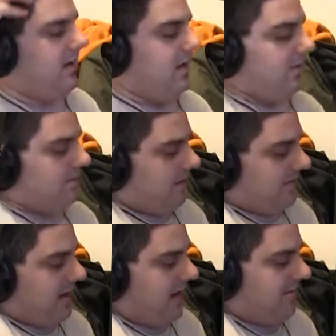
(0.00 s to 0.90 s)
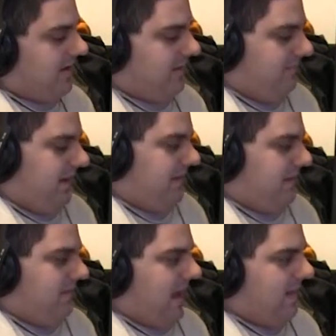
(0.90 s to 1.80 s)
you know, sometimes it can be a
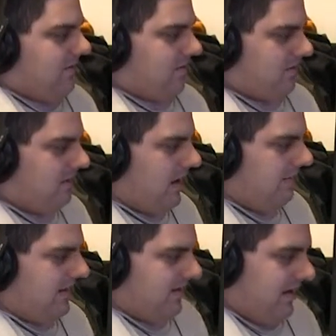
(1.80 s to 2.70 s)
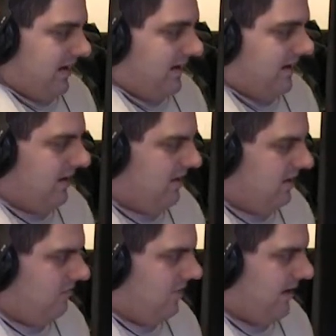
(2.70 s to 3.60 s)
disaster. I mean, like
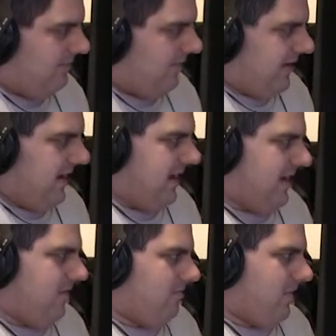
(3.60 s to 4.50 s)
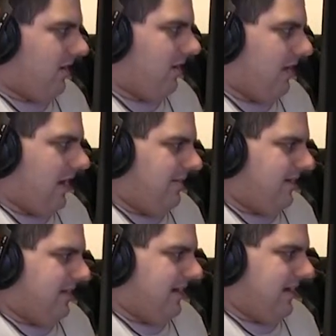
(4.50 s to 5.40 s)
when you play AU ball I
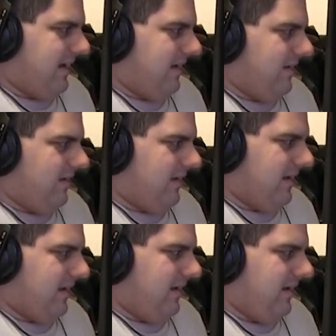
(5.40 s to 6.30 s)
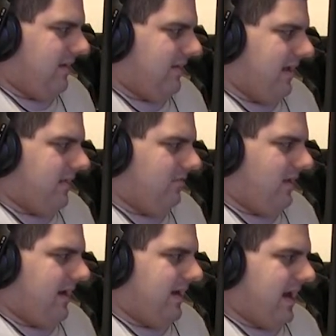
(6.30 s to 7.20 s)
mean, like you know, it get, it takes
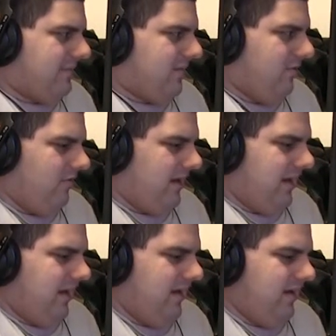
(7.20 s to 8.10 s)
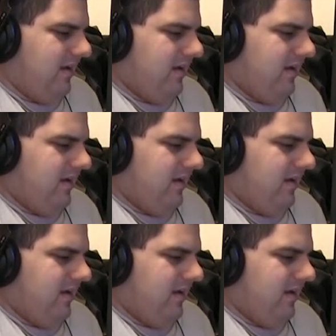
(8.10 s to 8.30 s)
away an opportunity